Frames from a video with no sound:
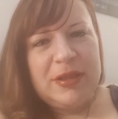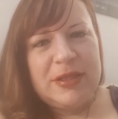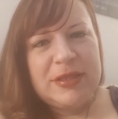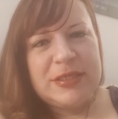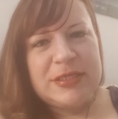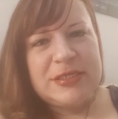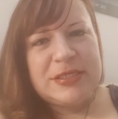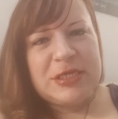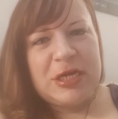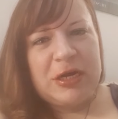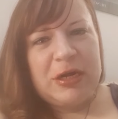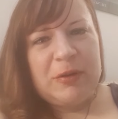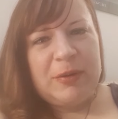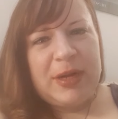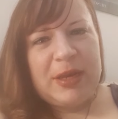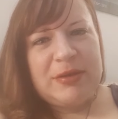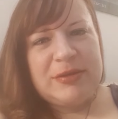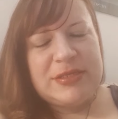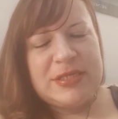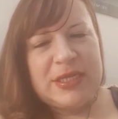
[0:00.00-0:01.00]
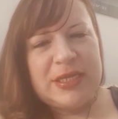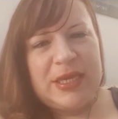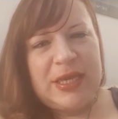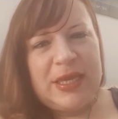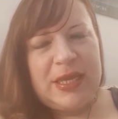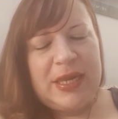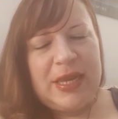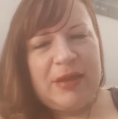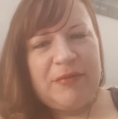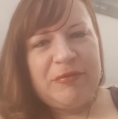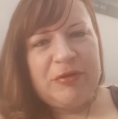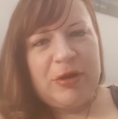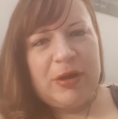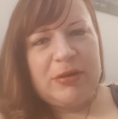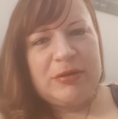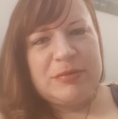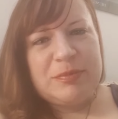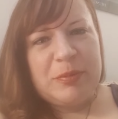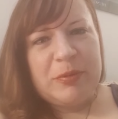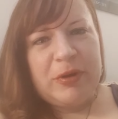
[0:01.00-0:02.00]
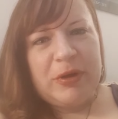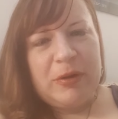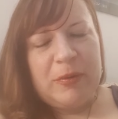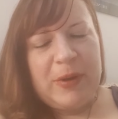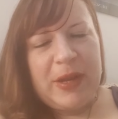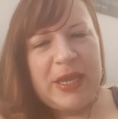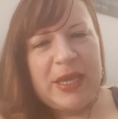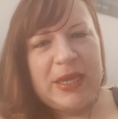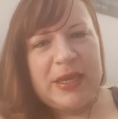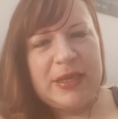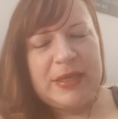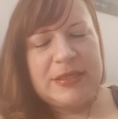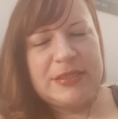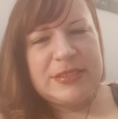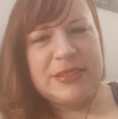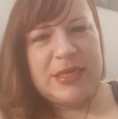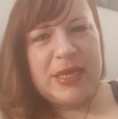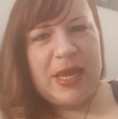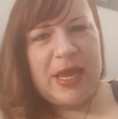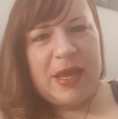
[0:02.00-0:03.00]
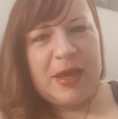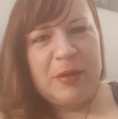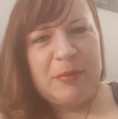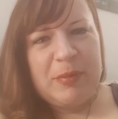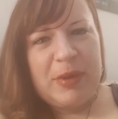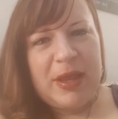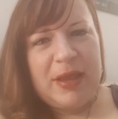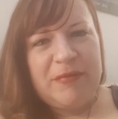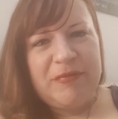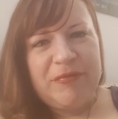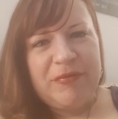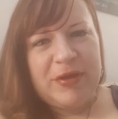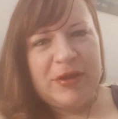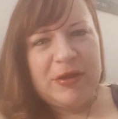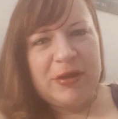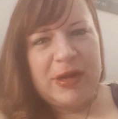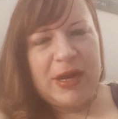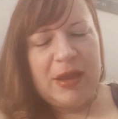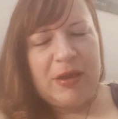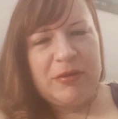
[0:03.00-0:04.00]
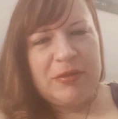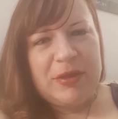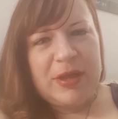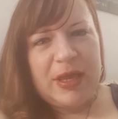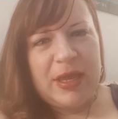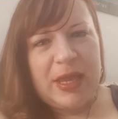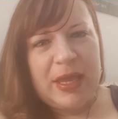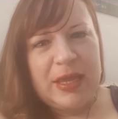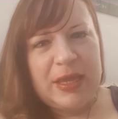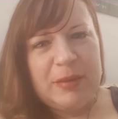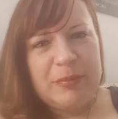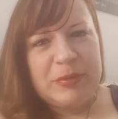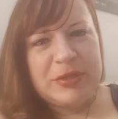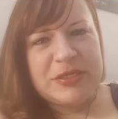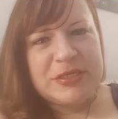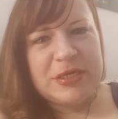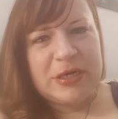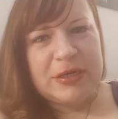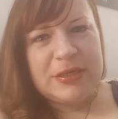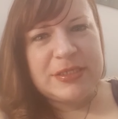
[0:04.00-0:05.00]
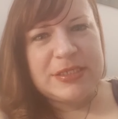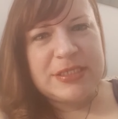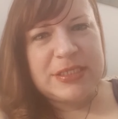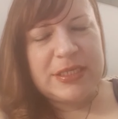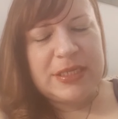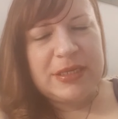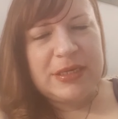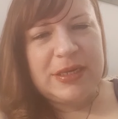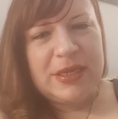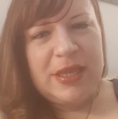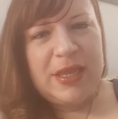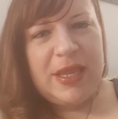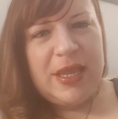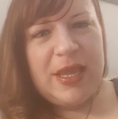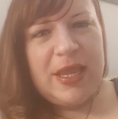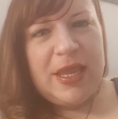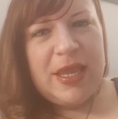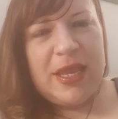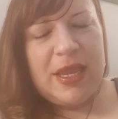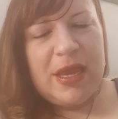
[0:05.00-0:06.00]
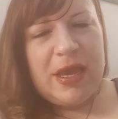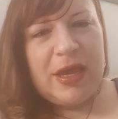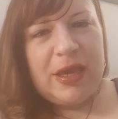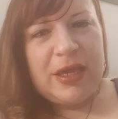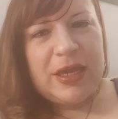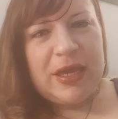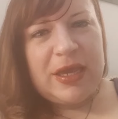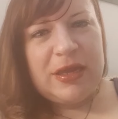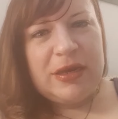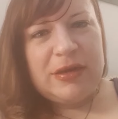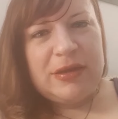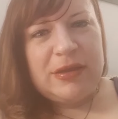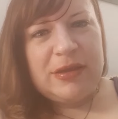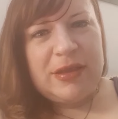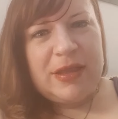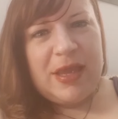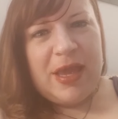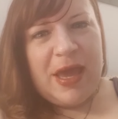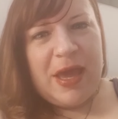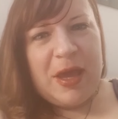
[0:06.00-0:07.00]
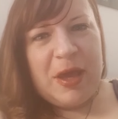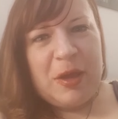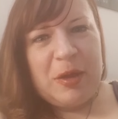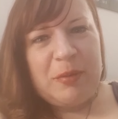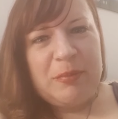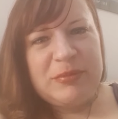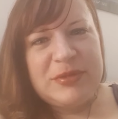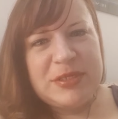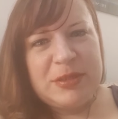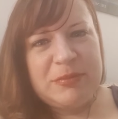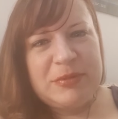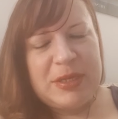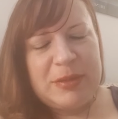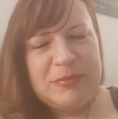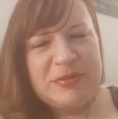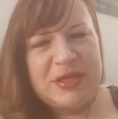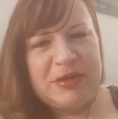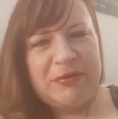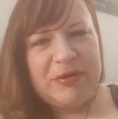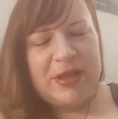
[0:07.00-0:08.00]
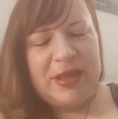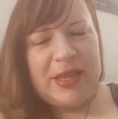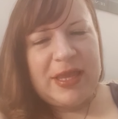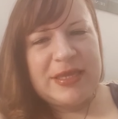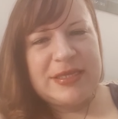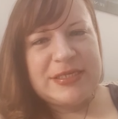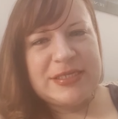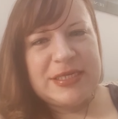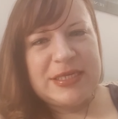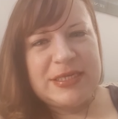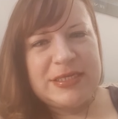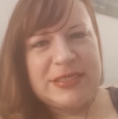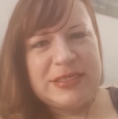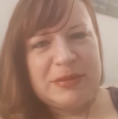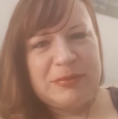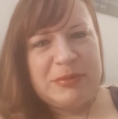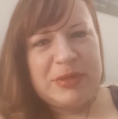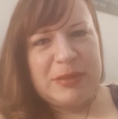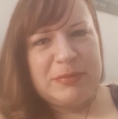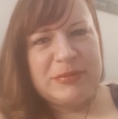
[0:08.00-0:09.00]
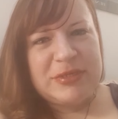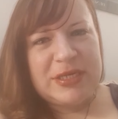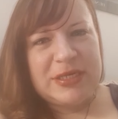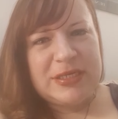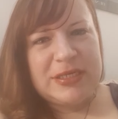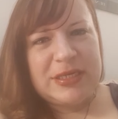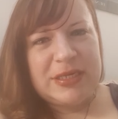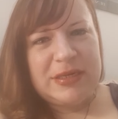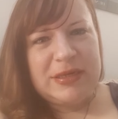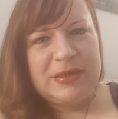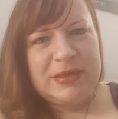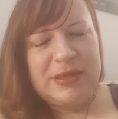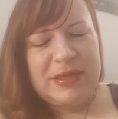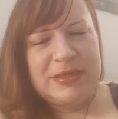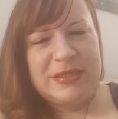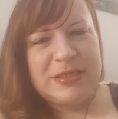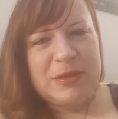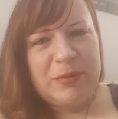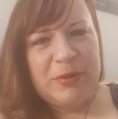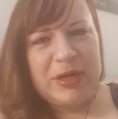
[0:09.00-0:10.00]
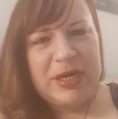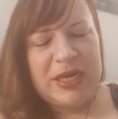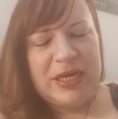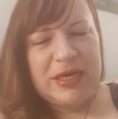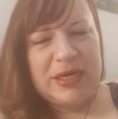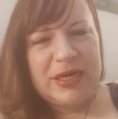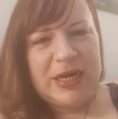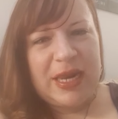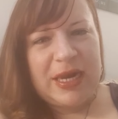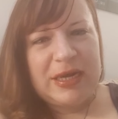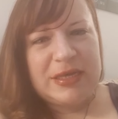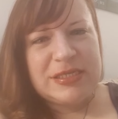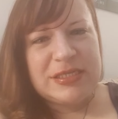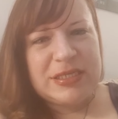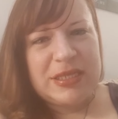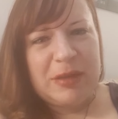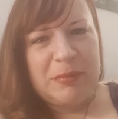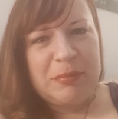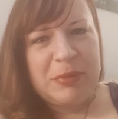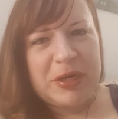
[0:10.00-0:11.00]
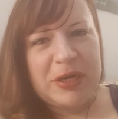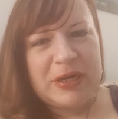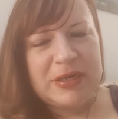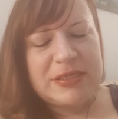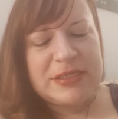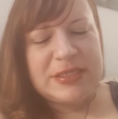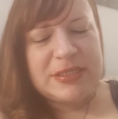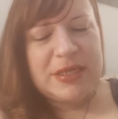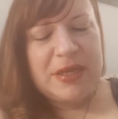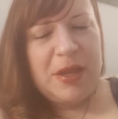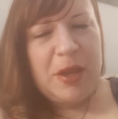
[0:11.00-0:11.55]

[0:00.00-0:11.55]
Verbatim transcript: that started when I was a kid after I was born awakened, um, I figured out that I am a star seed again. Um, sometimes I realized it and sometimes I didn't as I went in and out of slumbers.